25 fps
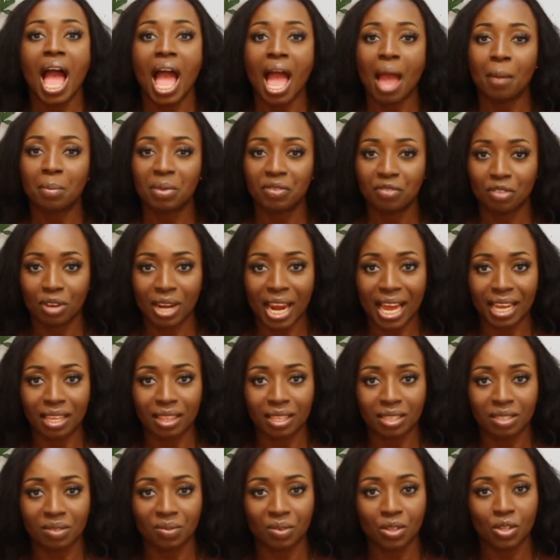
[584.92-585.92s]
And if you like
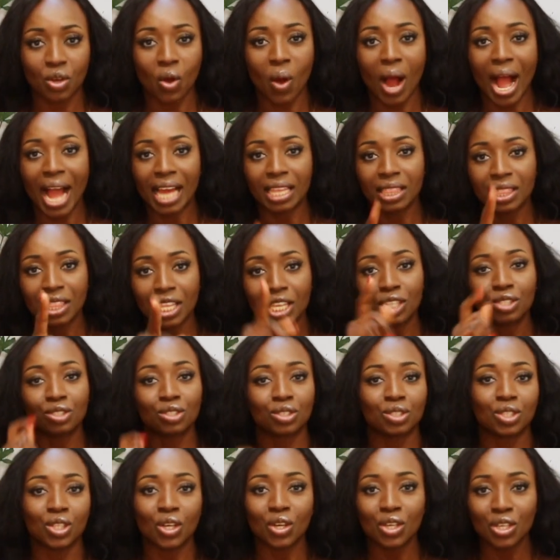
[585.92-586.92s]
this video, I need
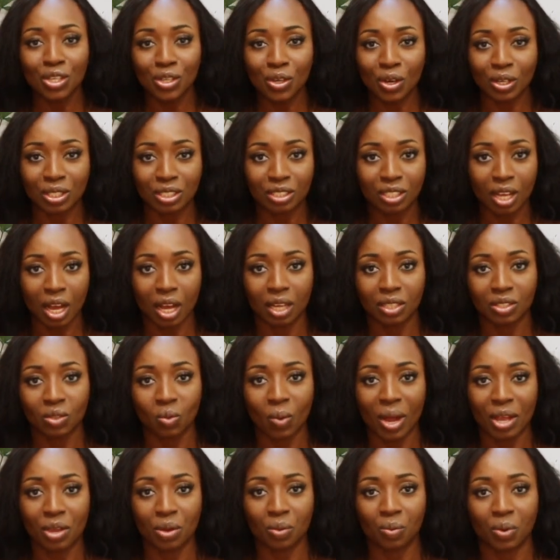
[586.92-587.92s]
to know your thoughts
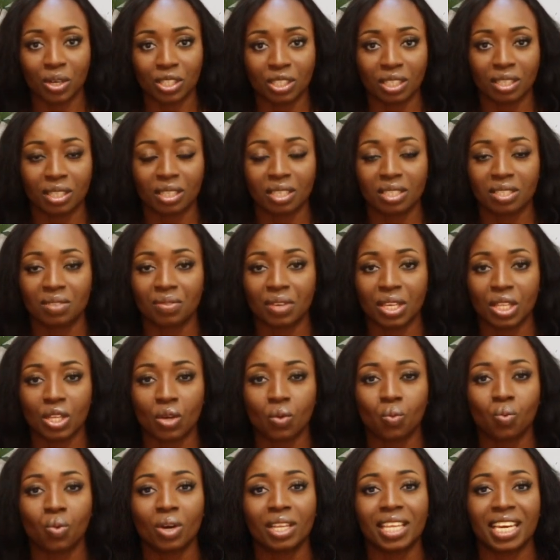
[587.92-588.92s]
while you're watching this
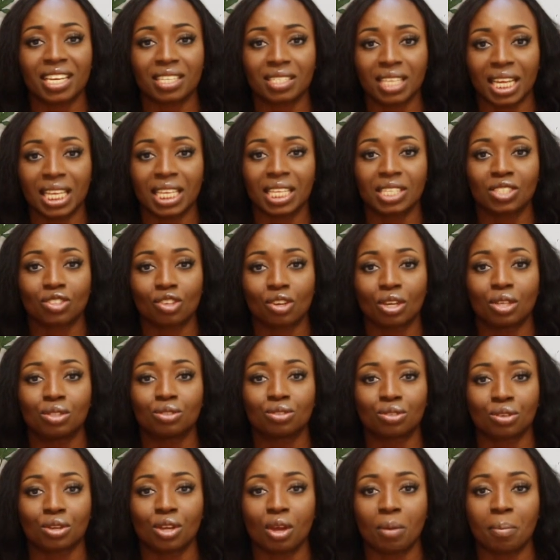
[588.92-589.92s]
video. What exactly is going
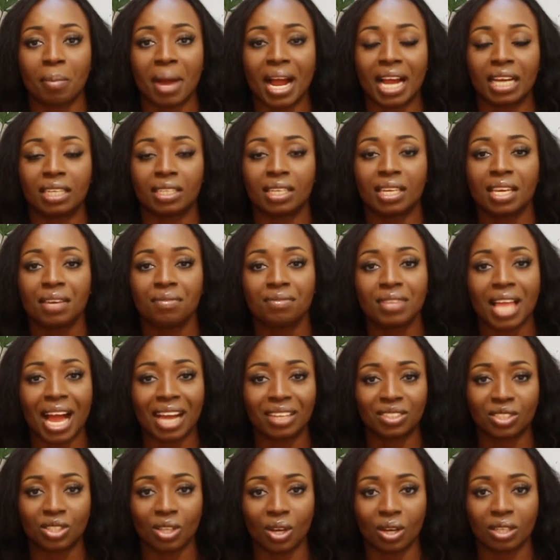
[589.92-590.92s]
through your mind? Leave
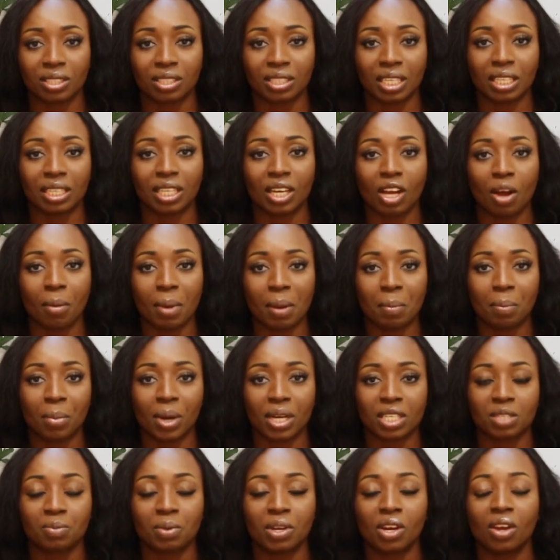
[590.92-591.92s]
that thought in the comment
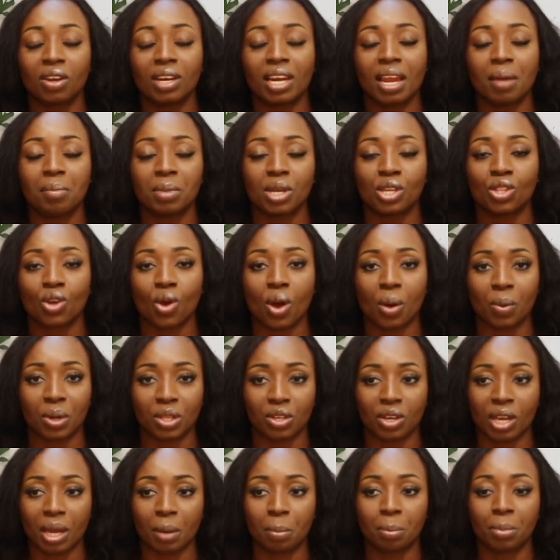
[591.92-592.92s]
box below. Let me know. I
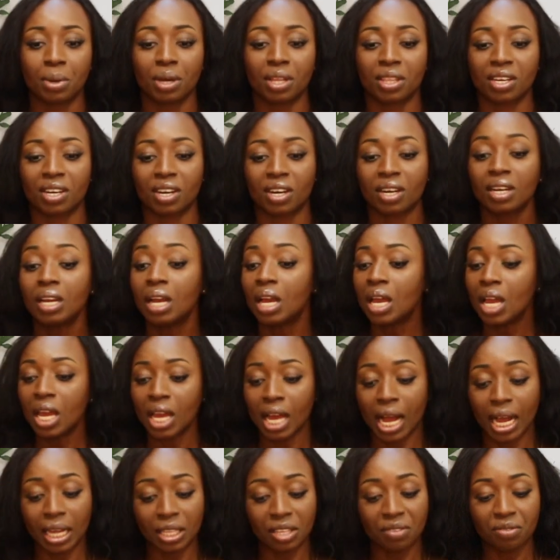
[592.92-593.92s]
want to get better.
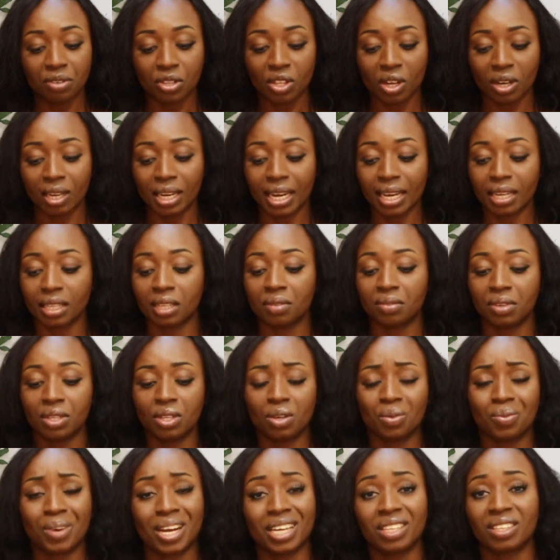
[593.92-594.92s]
And if you don't like the
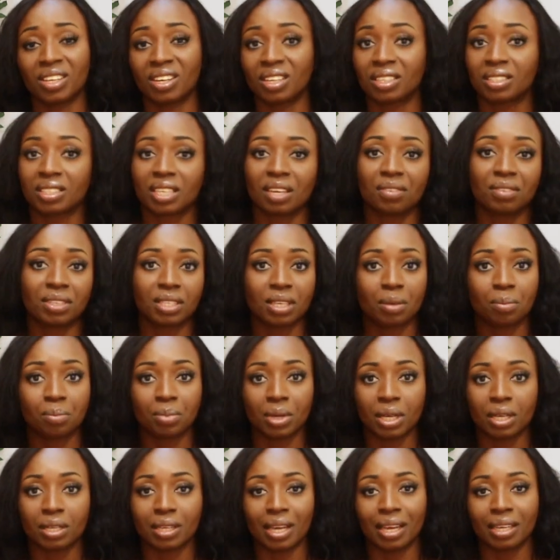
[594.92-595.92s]
video, why not? Give it a
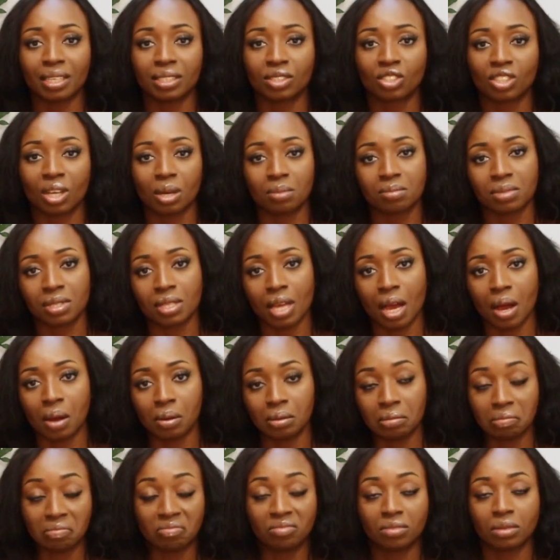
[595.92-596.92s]
big thumbs
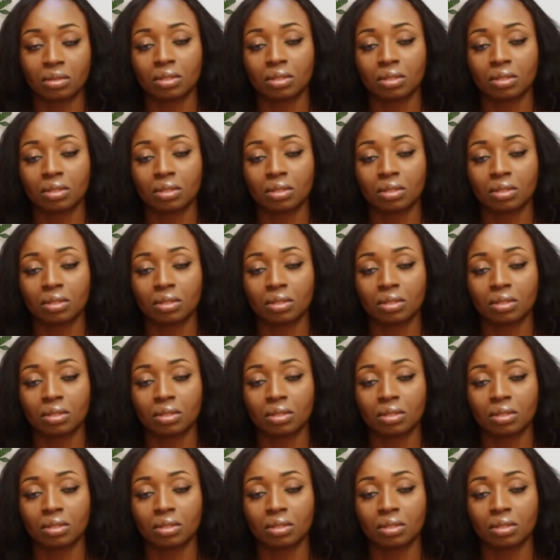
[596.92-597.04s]
down.